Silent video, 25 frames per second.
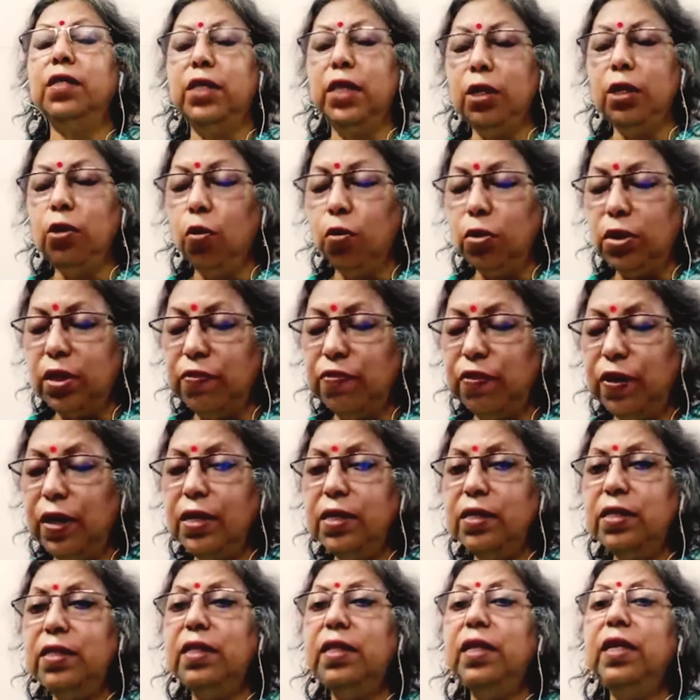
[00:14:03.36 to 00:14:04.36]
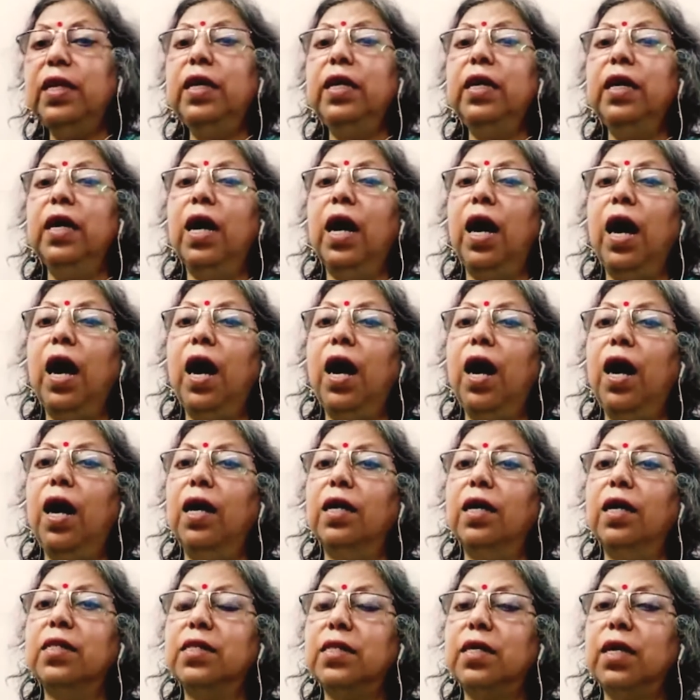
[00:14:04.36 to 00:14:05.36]
notifies the
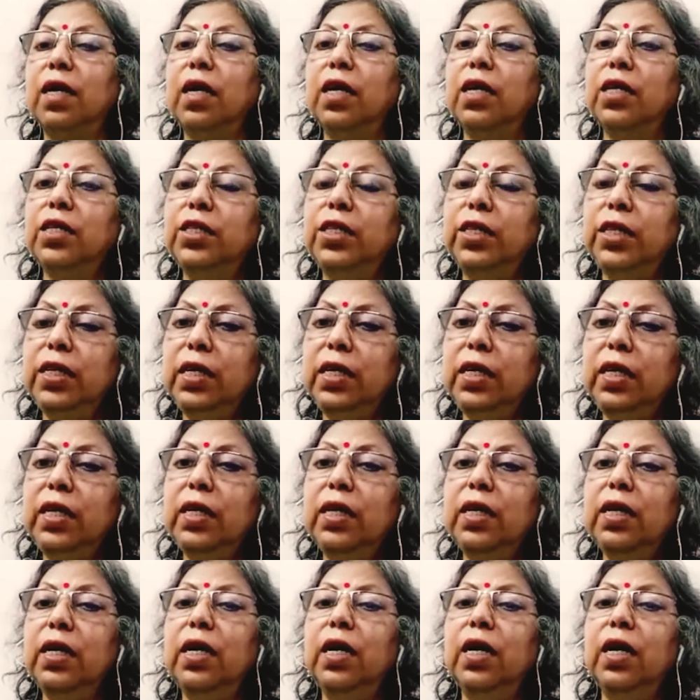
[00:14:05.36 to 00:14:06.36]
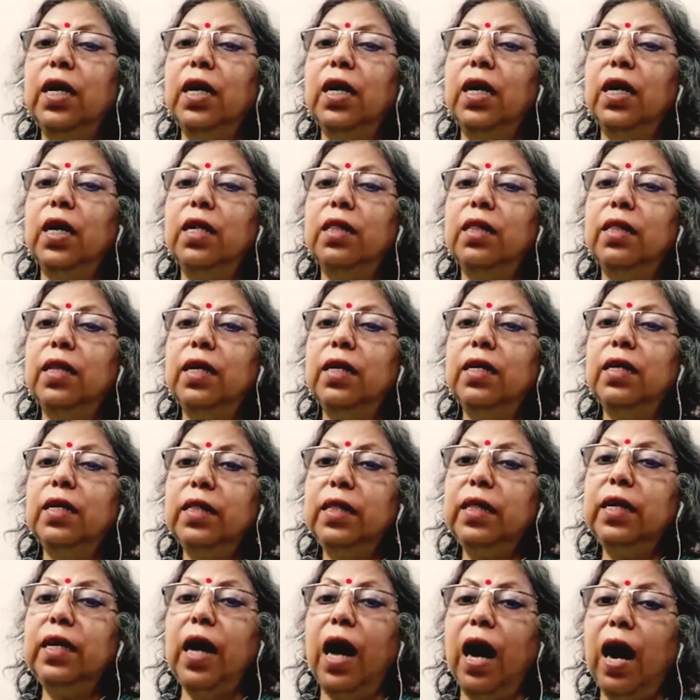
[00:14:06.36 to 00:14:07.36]
arts.
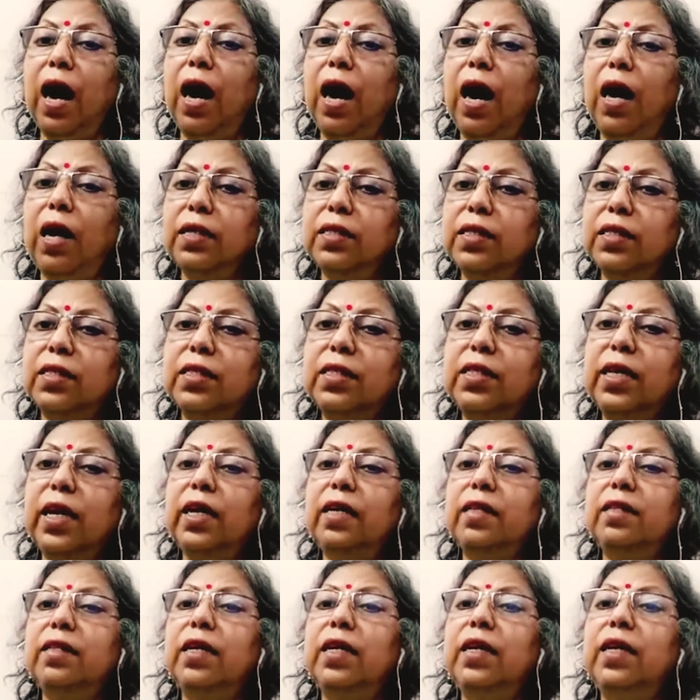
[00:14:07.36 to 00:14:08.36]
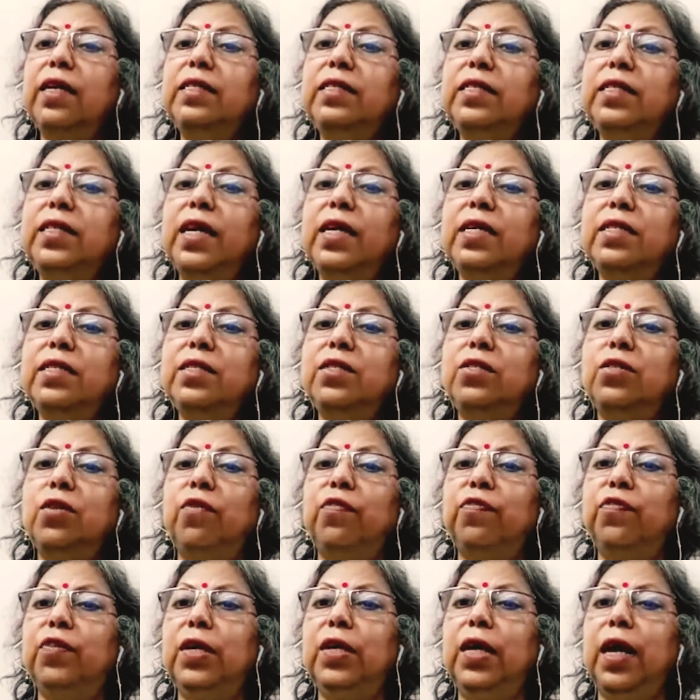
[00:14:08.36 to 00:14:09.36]
The arts take the essence
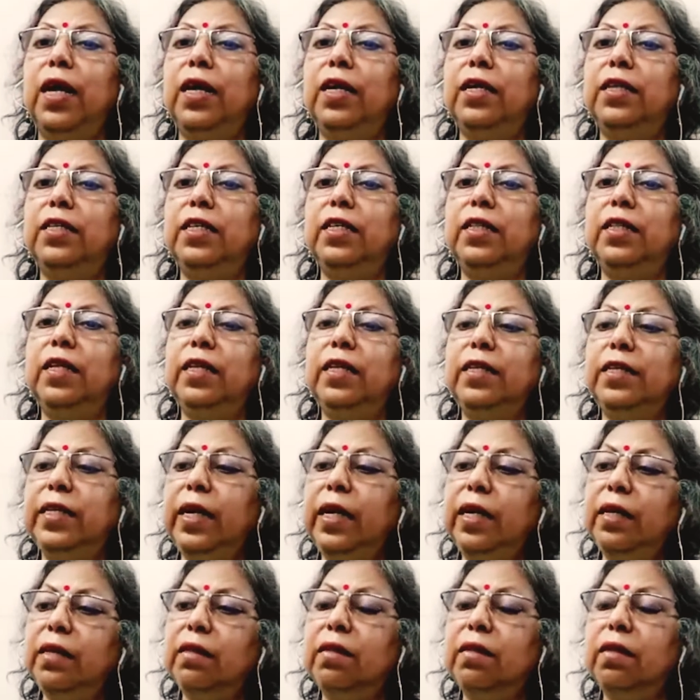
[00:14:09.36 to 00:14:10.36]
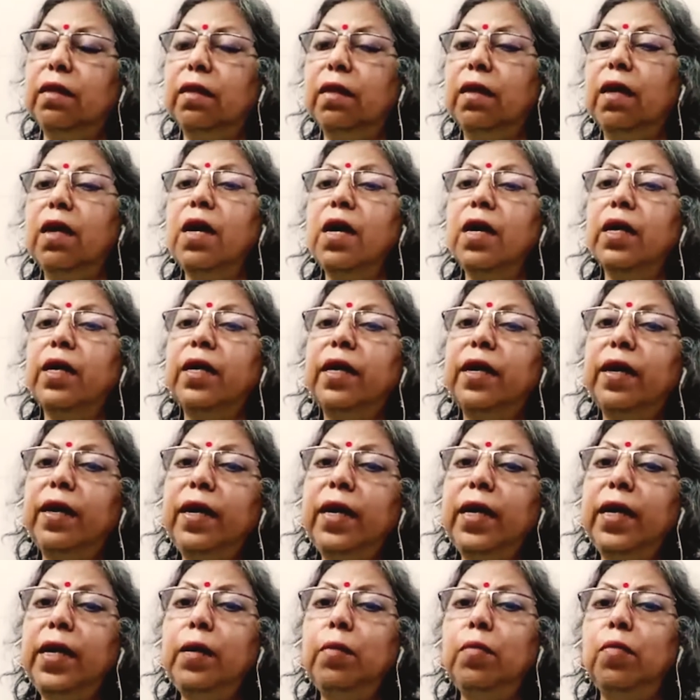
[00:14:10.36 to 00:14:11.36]
of reality. They take the
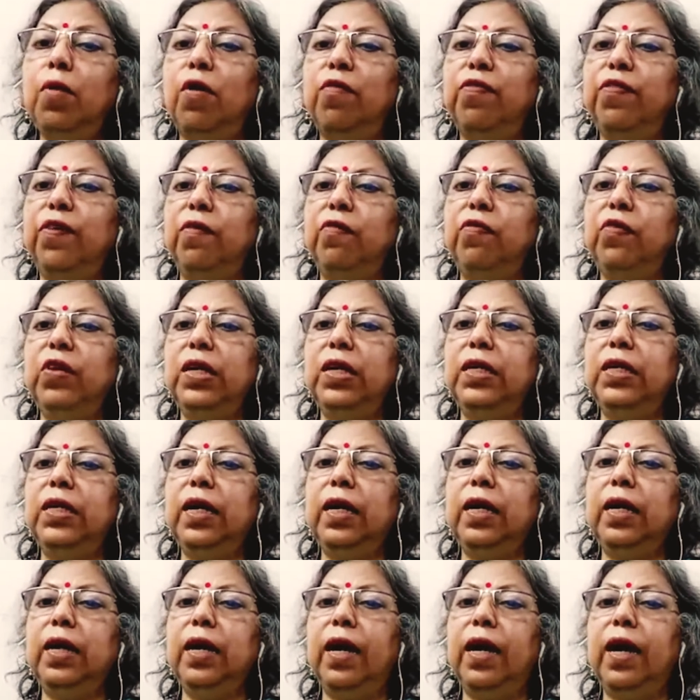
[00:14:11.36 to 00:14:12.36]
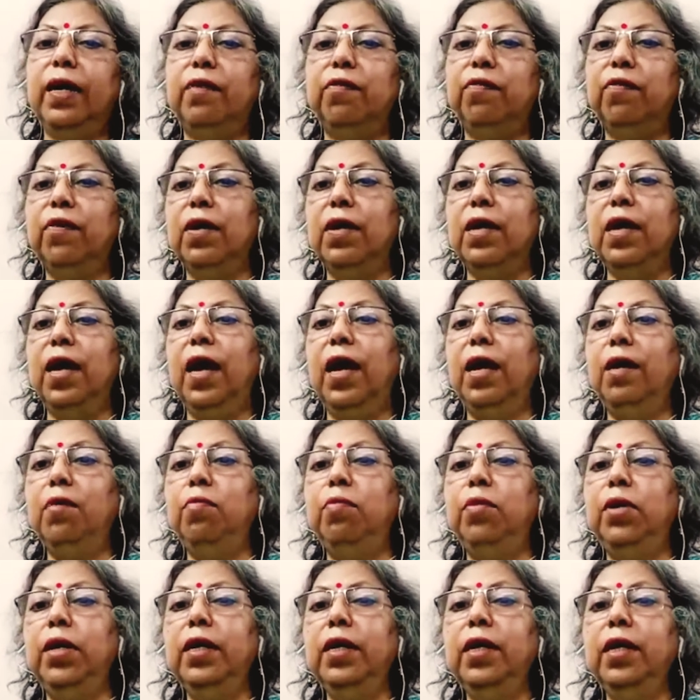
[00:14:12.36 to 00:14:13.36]
cream of everyday life
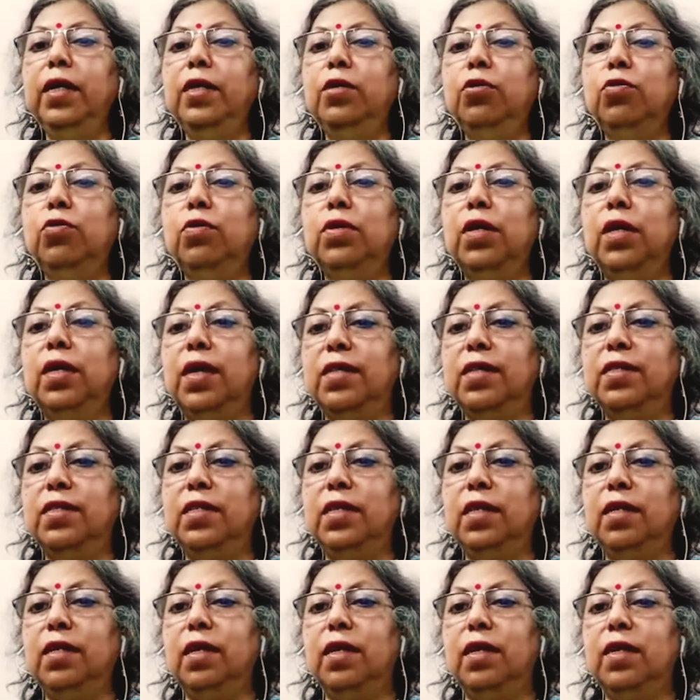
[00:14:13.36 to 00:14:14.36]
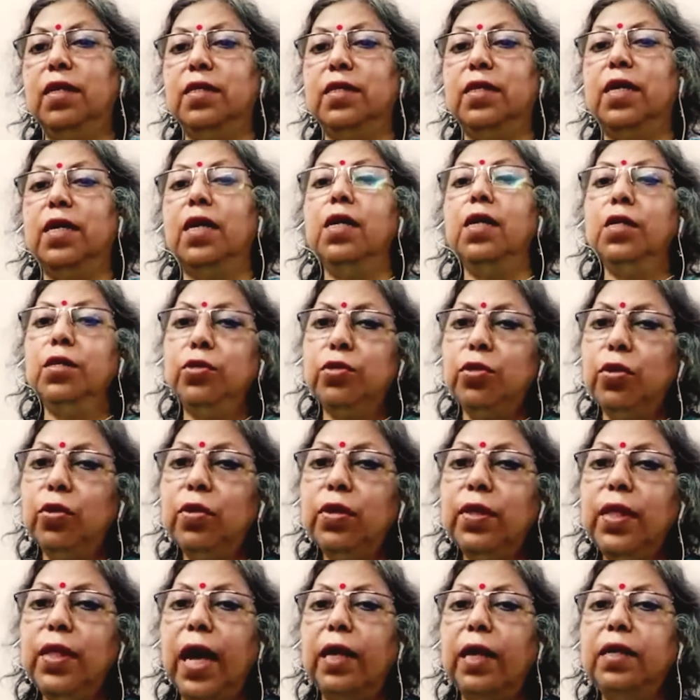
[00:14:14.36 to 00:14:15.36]
and bring it to the rasikas.
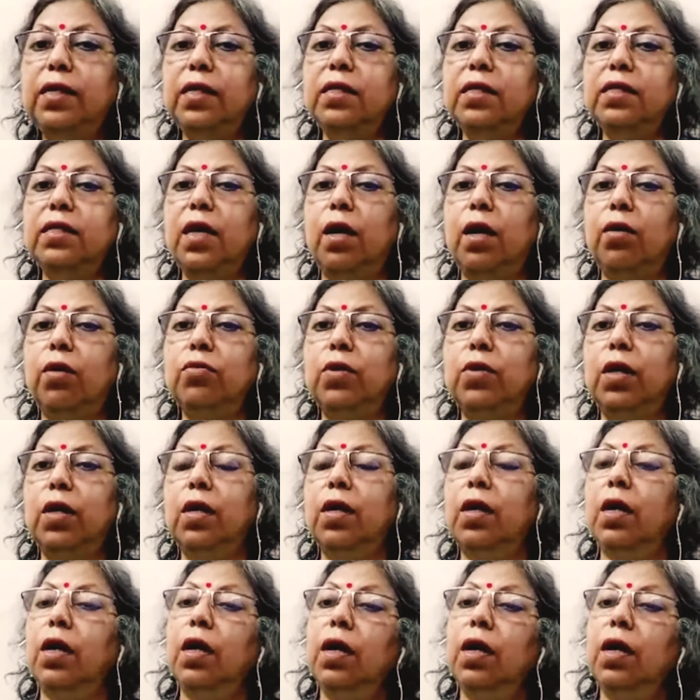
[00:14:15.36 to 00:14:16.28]
So that is how